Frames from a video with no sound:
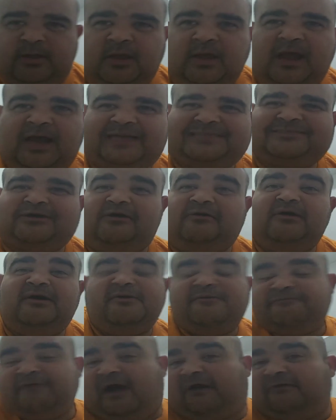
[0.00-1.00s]
I
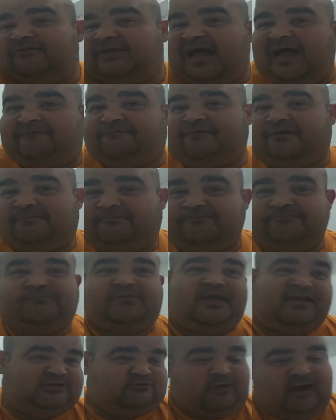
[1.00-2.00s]
was laughing.
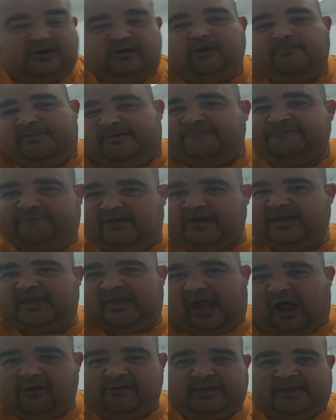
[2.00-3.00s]
And it's Ryan Reynolds being funny
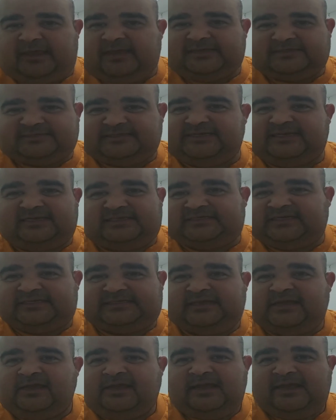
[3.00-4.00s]
how he is.
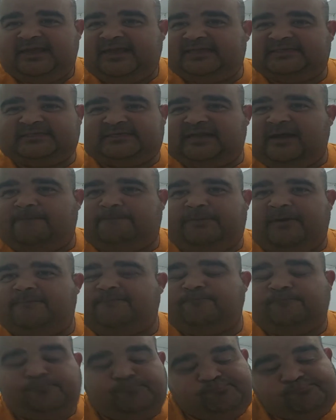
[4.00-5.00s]
He's a clown, but
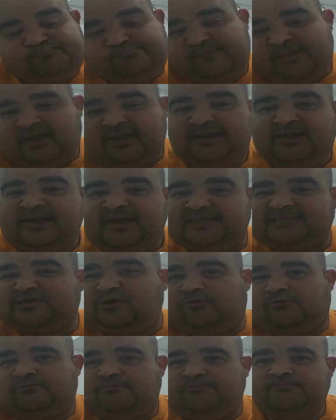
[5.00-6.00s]
it's
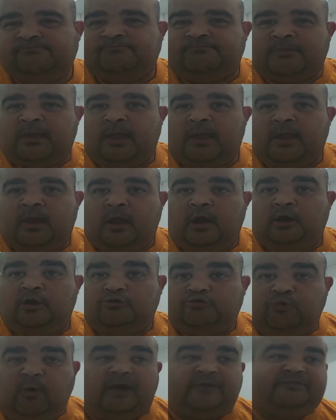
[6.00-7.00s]
cool.
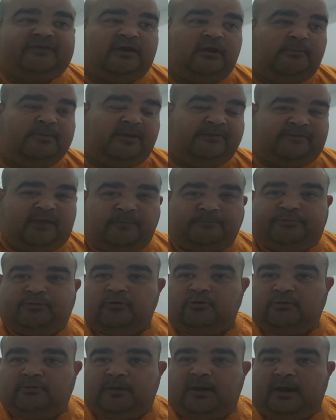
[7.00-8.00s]
Do I think he'll be a
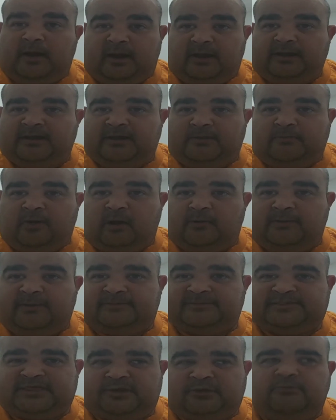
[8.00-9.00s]
Deadpool in the Marvel
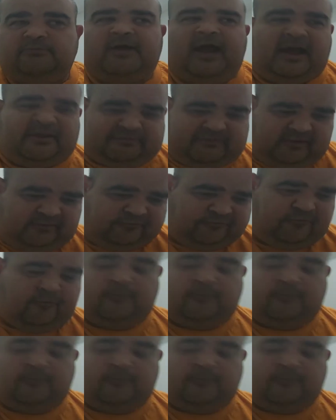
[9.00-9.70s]
MCU? I think so.